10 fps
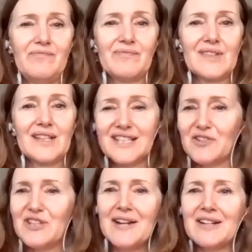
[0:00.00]
So
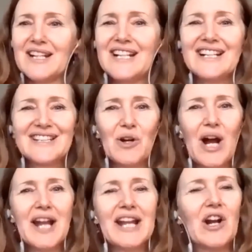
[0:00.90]

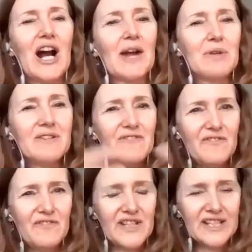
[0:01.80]
I would
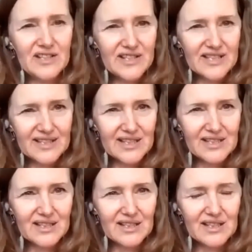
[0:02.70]
feel
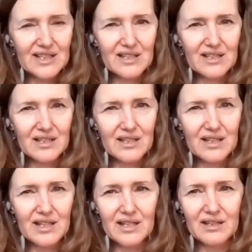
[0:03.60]

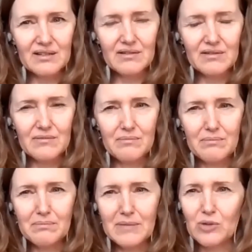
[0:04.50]
the
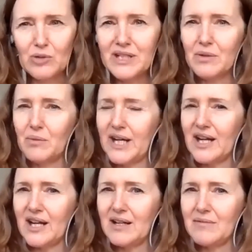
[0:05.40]
moment
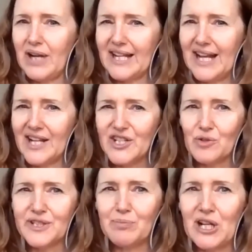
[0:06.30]
where my natural
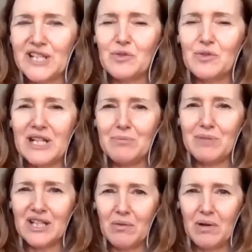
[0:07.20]
response would be to be
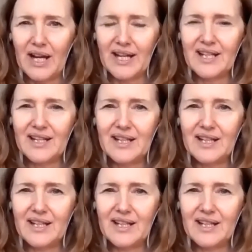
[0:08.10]
quiet,